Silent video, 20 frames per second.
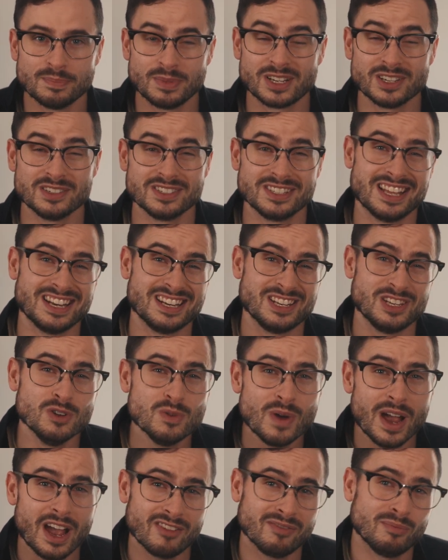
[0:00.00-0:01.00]
because then
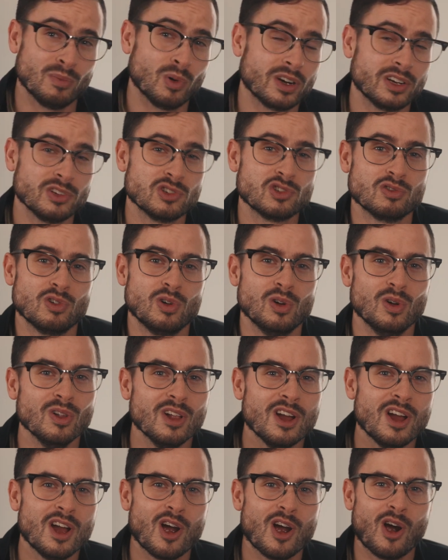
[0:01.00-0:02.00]
you have more
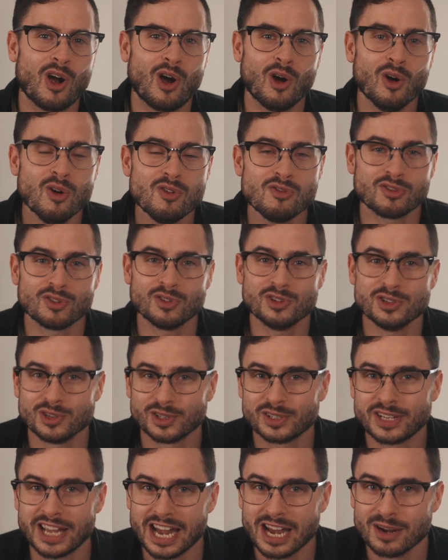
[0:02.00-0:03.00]
control over
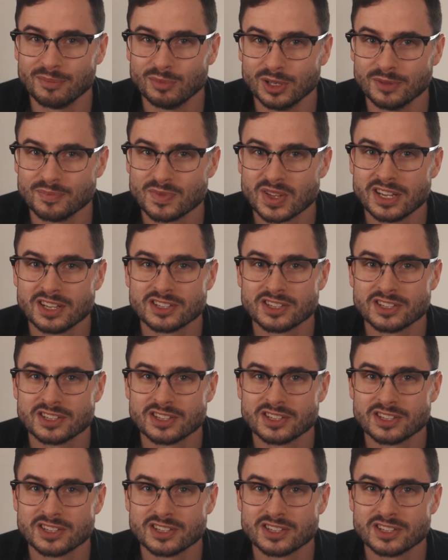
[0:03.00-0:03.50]
your camera.